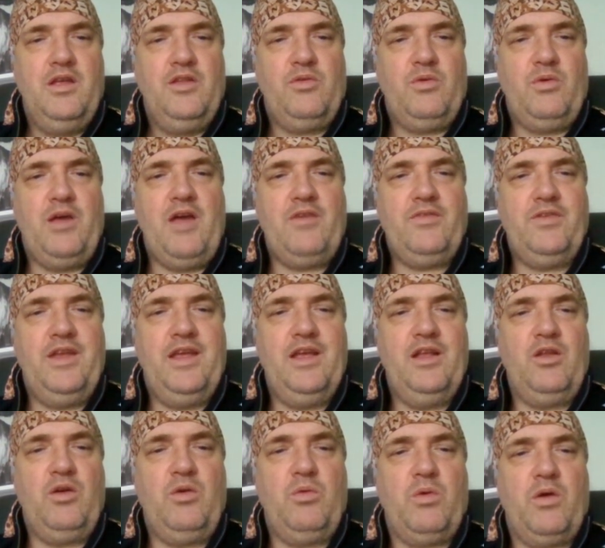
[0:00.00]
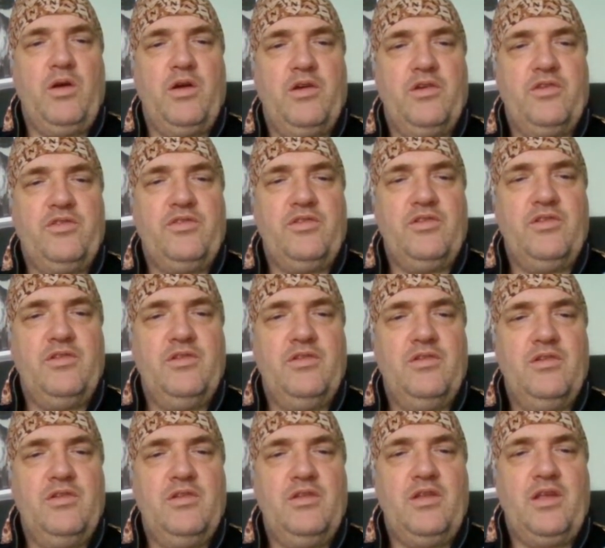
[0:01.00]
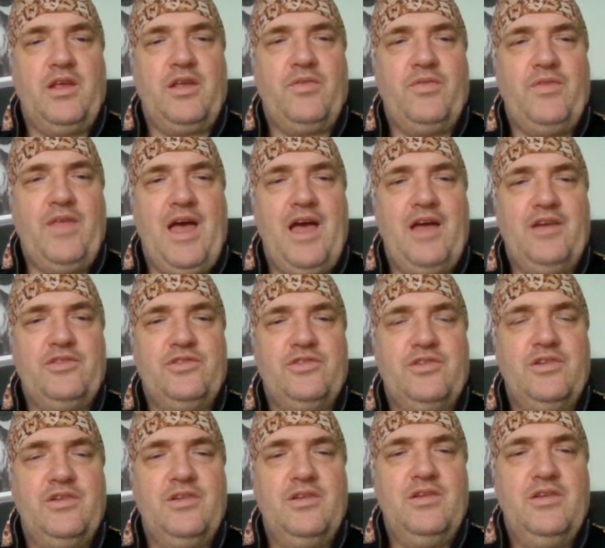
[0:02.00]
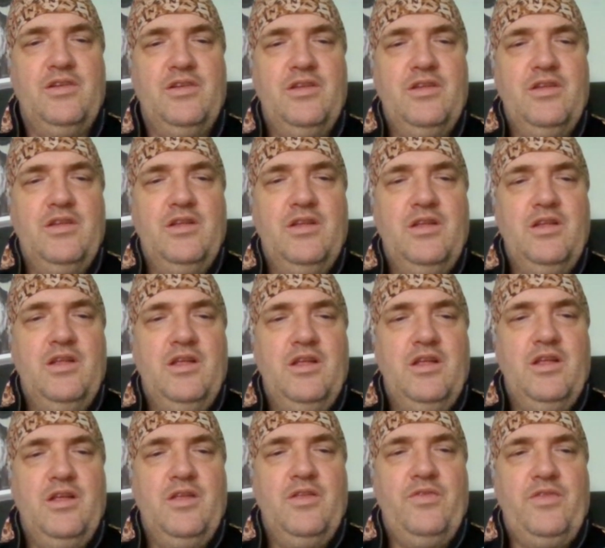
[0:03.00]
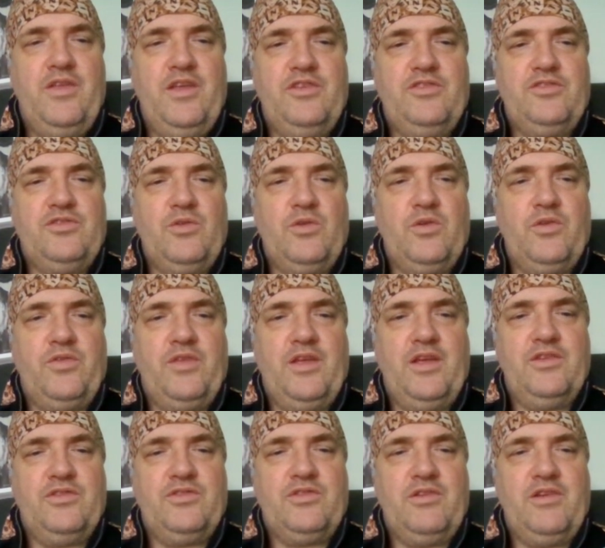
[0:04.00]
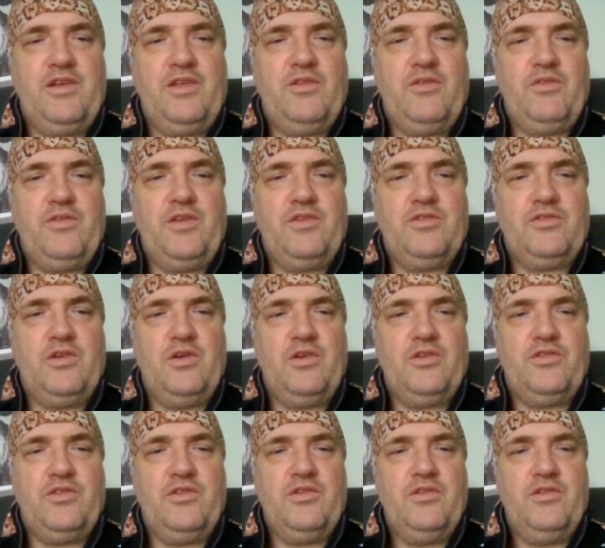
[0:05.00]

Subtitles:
Do I have an illo word like that? This, or either of these good?